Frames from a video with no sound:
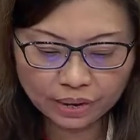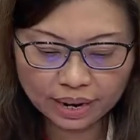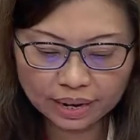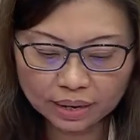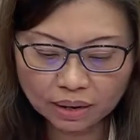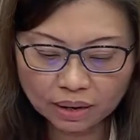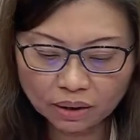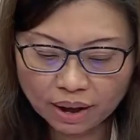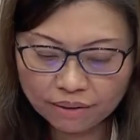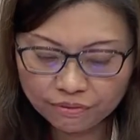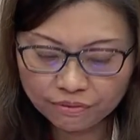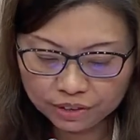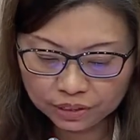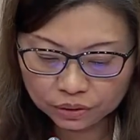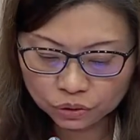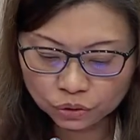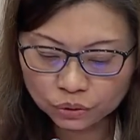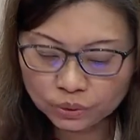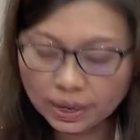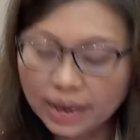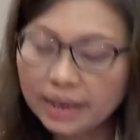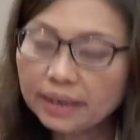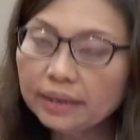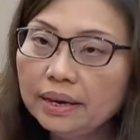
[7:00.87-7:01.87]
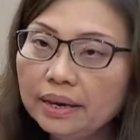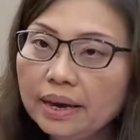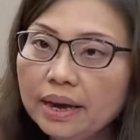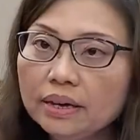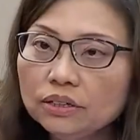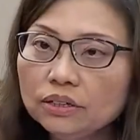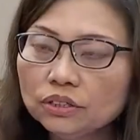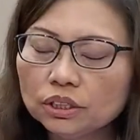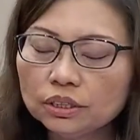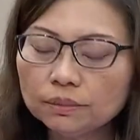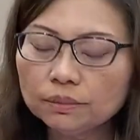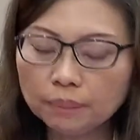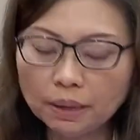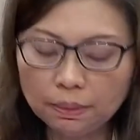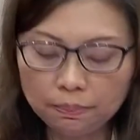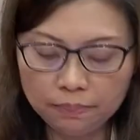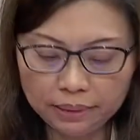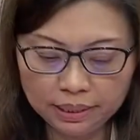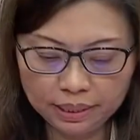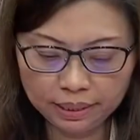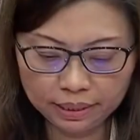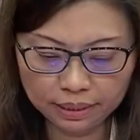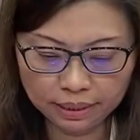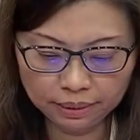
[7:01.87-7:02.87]
that our efforts to engage the
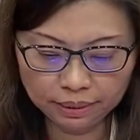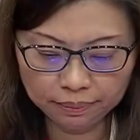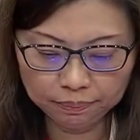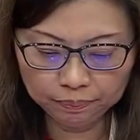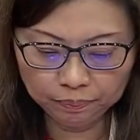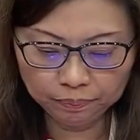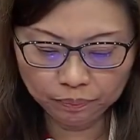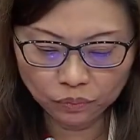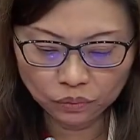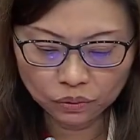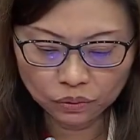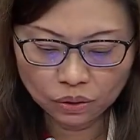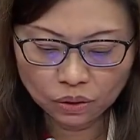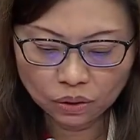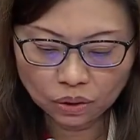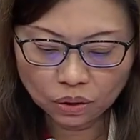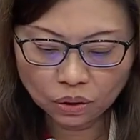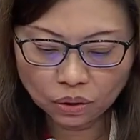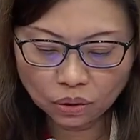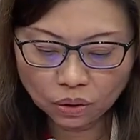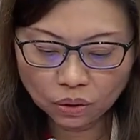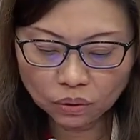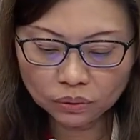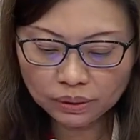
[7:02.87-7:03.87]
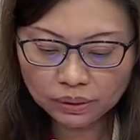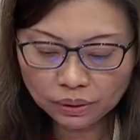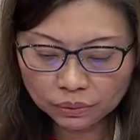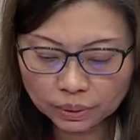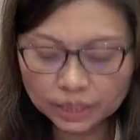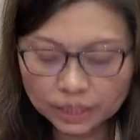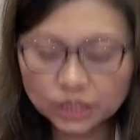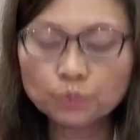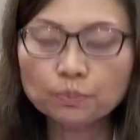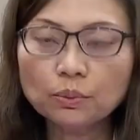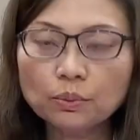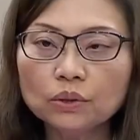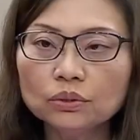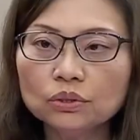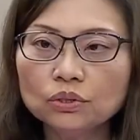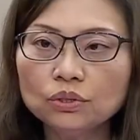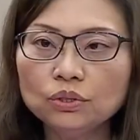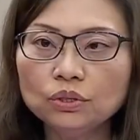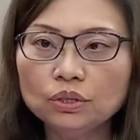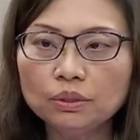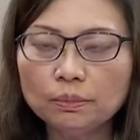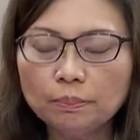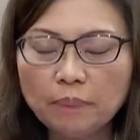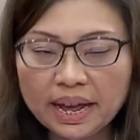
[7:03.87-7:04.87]
public on the response
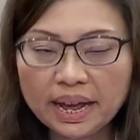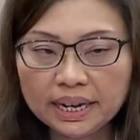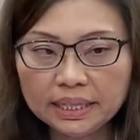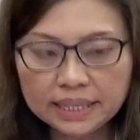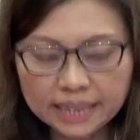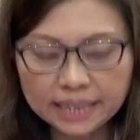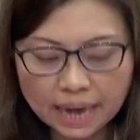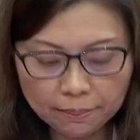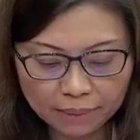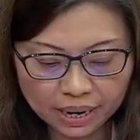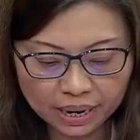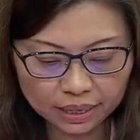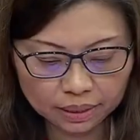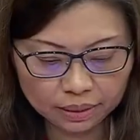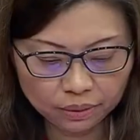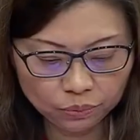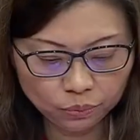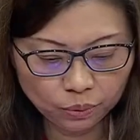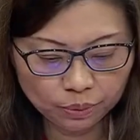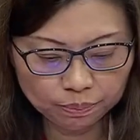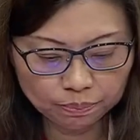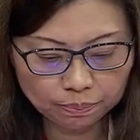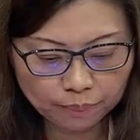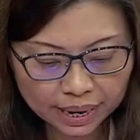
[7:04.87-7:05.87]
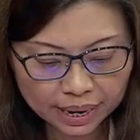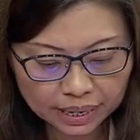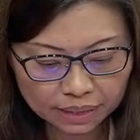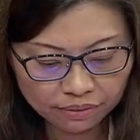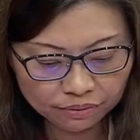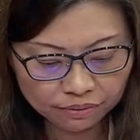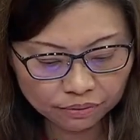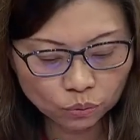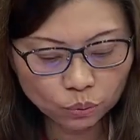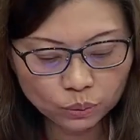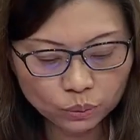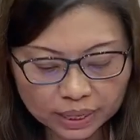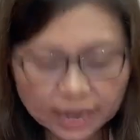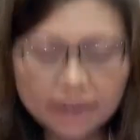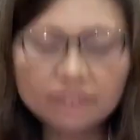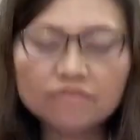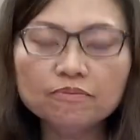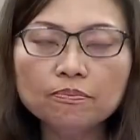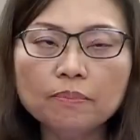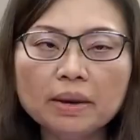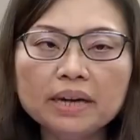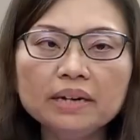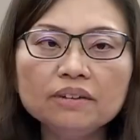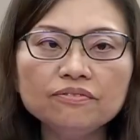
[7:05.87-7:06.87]
to the pandemic would
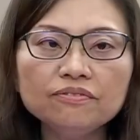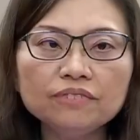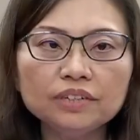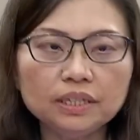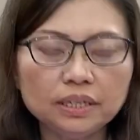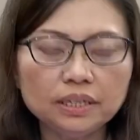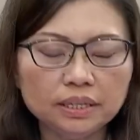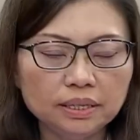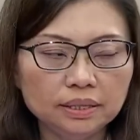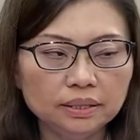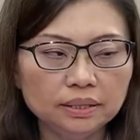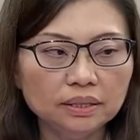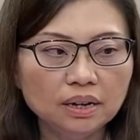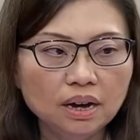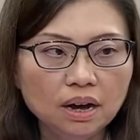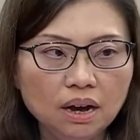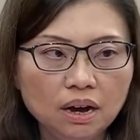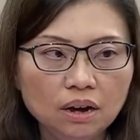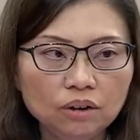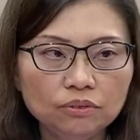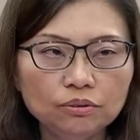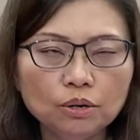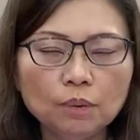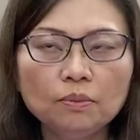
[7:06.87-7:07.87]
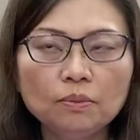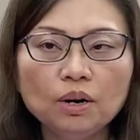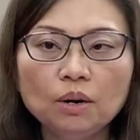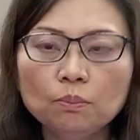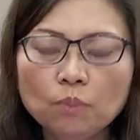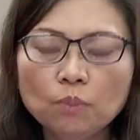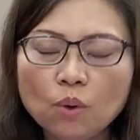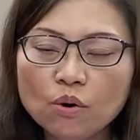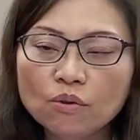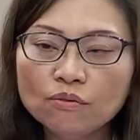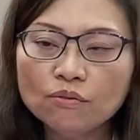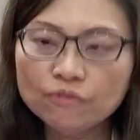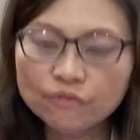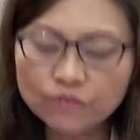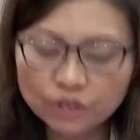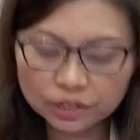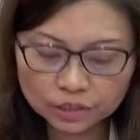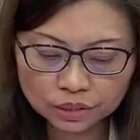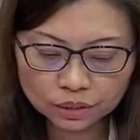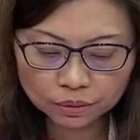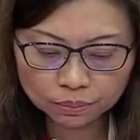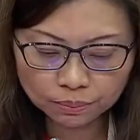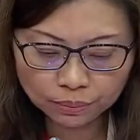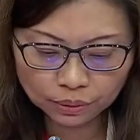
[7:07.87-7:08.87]
have benefited from a more
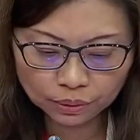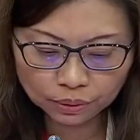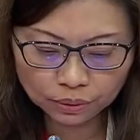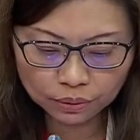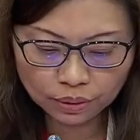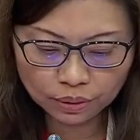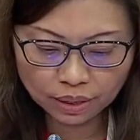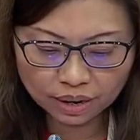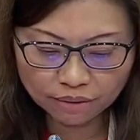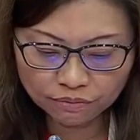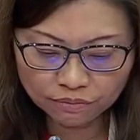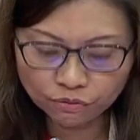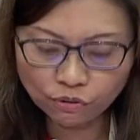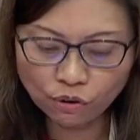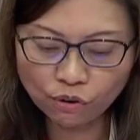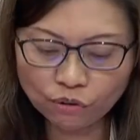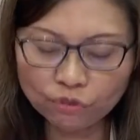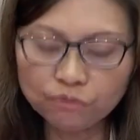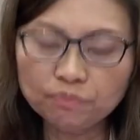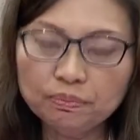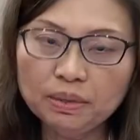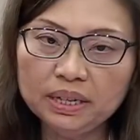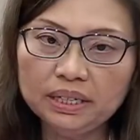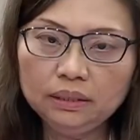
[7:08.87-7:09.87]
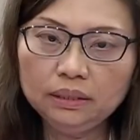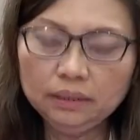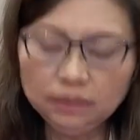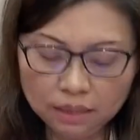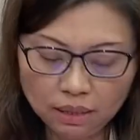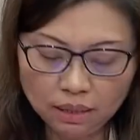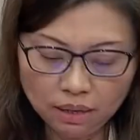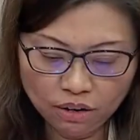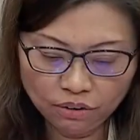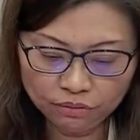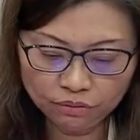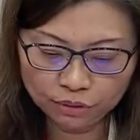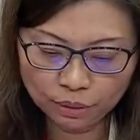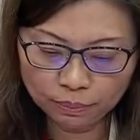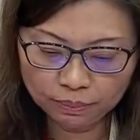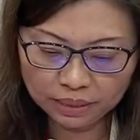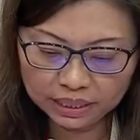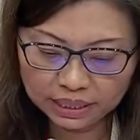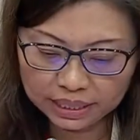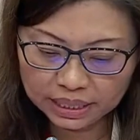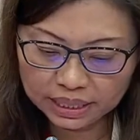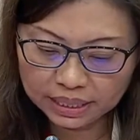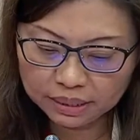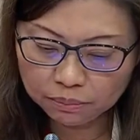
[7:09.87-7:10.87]
visible involvement from a
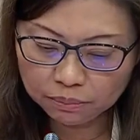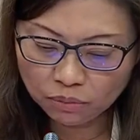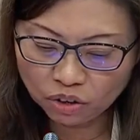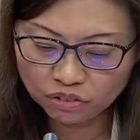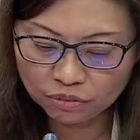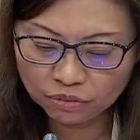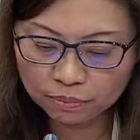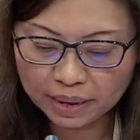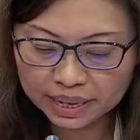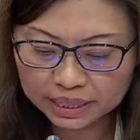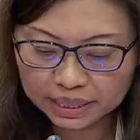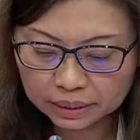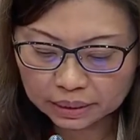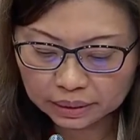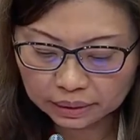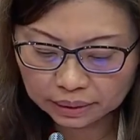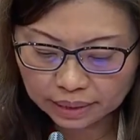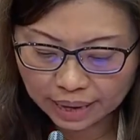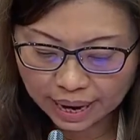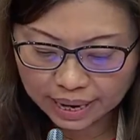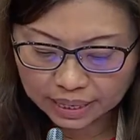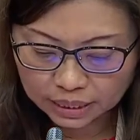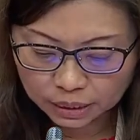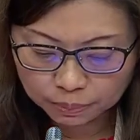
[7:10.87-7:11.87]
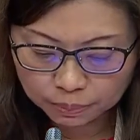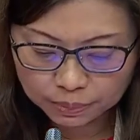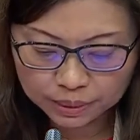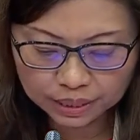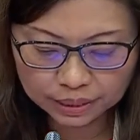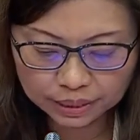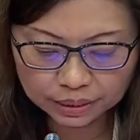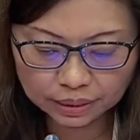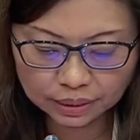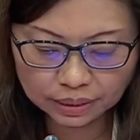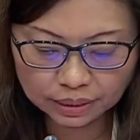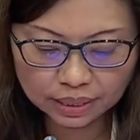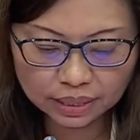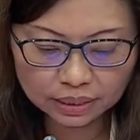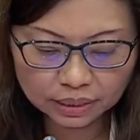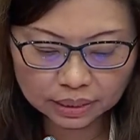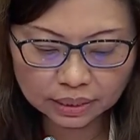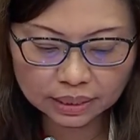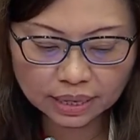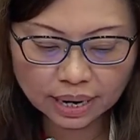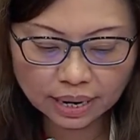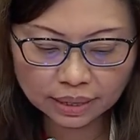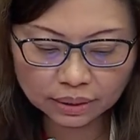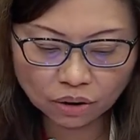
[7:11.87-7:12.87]
team of medical experts
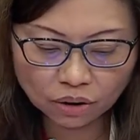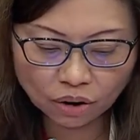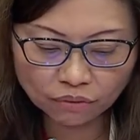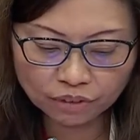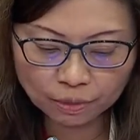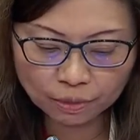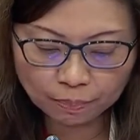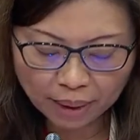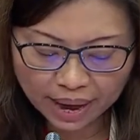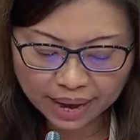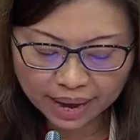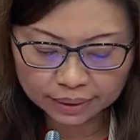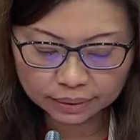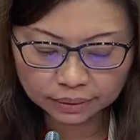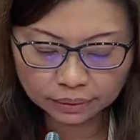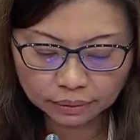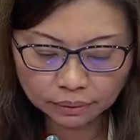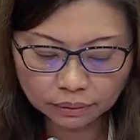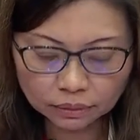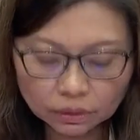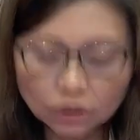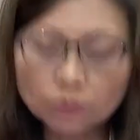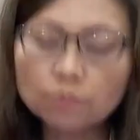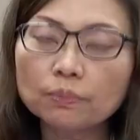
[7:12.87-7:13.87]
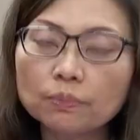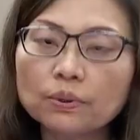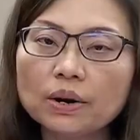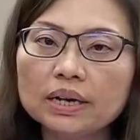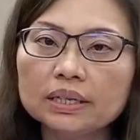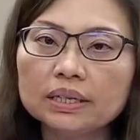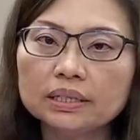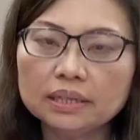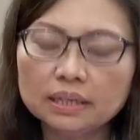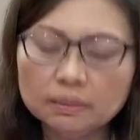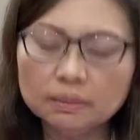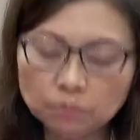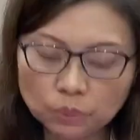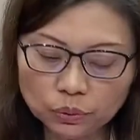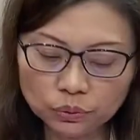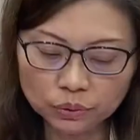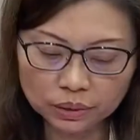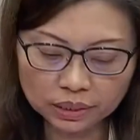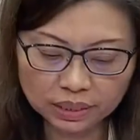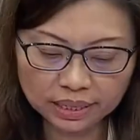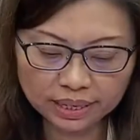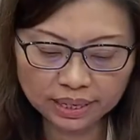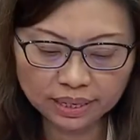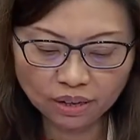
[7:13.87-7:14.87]
instead of a panel comprising
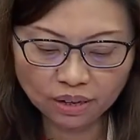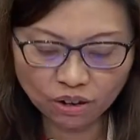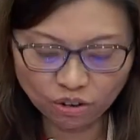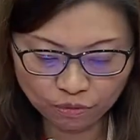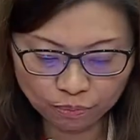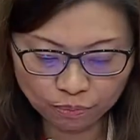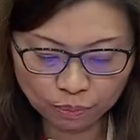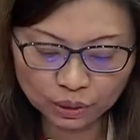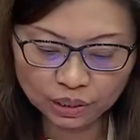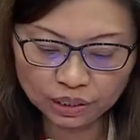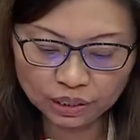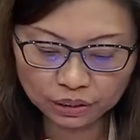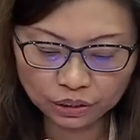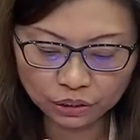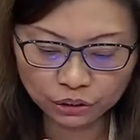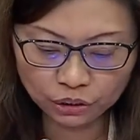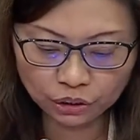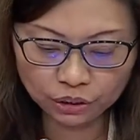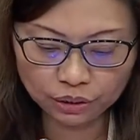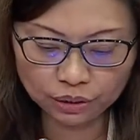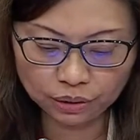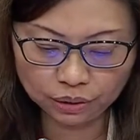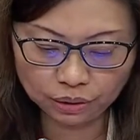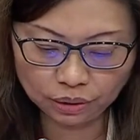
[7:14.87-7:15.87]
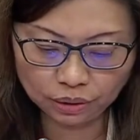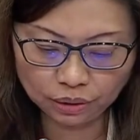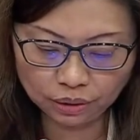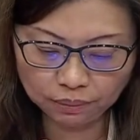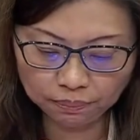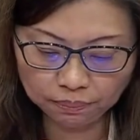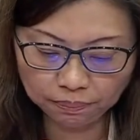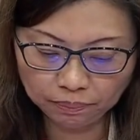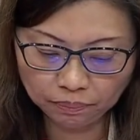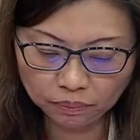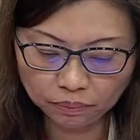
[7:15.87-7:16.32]
mostly of politicians.